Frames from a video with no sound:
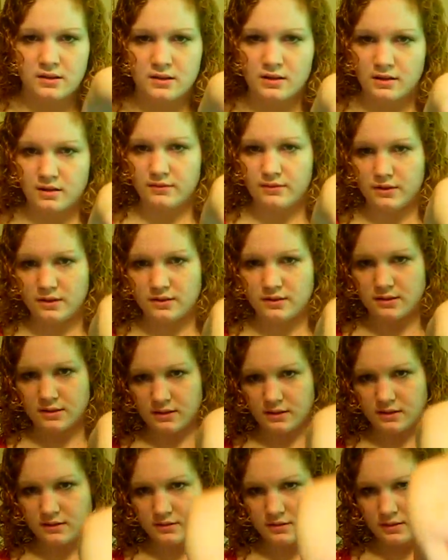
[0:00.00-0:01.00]
I don't know if you can see
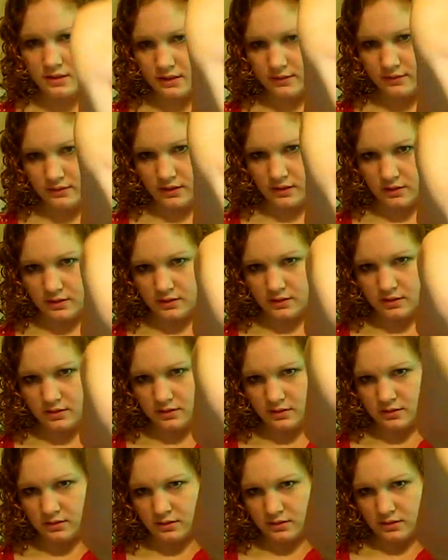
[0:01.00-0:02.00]
that, just kind of a
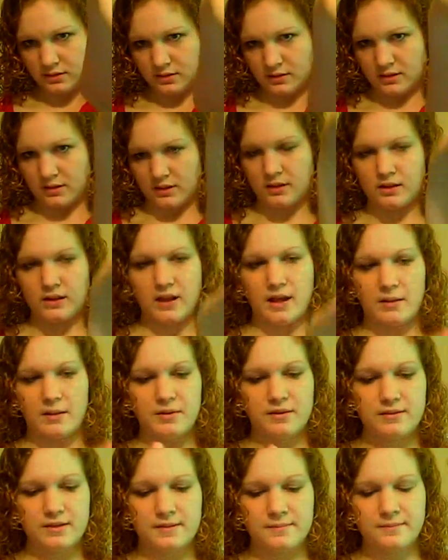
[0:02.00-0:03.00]
glob
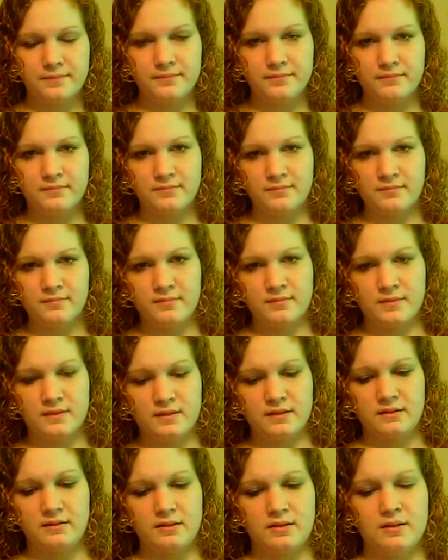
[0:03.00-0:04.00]
of it.
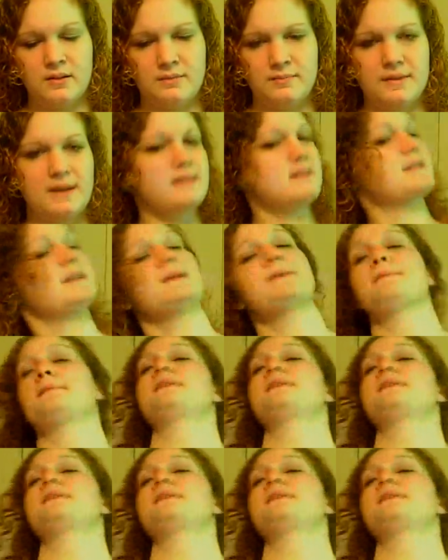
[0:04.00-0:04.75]
About the same